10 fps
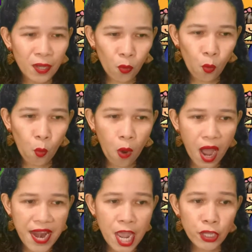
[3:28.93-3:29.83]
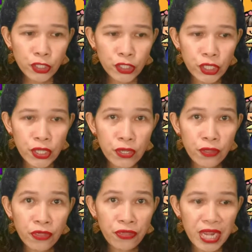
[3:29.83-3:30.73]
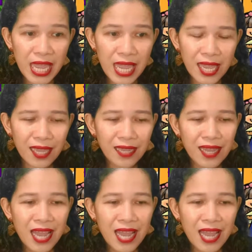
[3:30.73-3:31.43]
1, 2, 3.